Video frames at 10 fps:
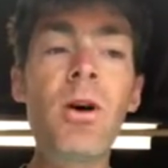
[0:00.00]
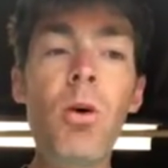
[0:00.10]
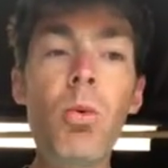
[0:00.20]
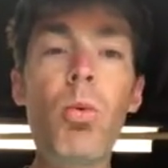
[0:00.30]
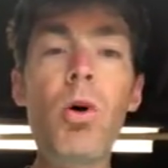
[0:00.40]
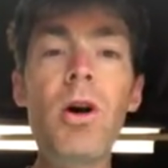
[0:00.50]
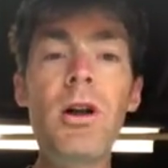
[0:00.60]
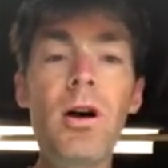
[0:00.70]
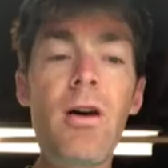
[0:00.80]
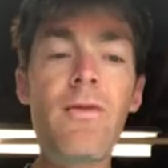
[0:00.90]
one
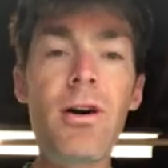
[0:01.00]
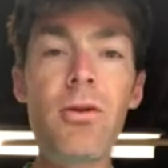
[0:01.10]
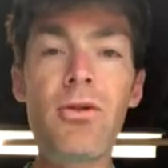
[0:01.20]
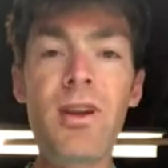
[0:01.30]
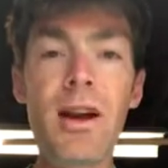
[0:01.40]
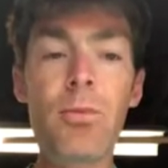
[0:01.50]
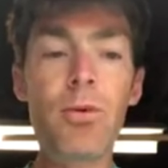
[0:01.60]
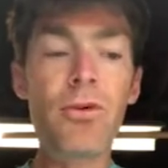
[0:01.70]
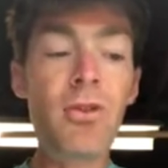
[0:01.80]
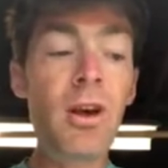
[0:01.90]
of those
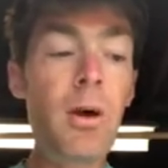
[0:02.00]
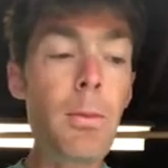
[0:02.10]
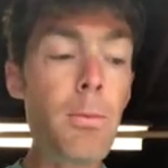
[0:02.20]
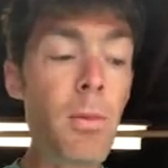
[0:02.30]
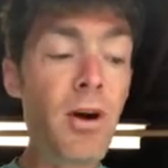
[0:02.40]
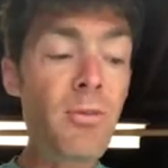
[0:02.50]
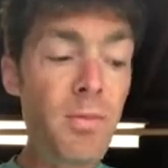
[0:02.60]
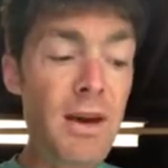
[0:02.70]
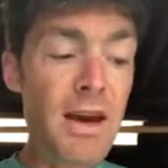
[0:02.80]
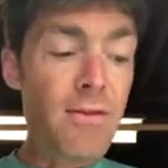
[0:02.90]
samples must
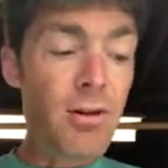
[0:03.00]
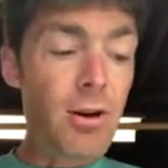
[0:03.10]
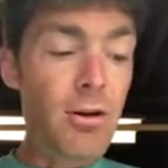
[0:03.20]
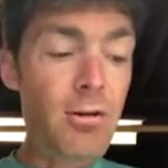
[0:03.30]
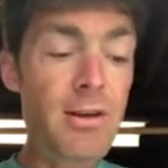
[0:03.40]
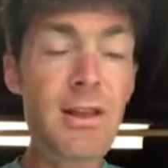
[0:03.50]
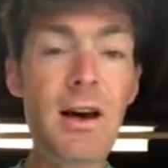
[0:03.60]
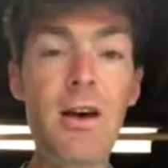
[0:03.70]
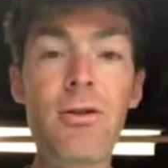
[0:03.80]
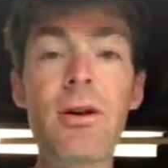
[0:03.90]
be heavier than the
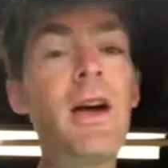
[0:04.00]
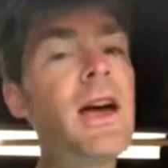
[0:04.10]
other.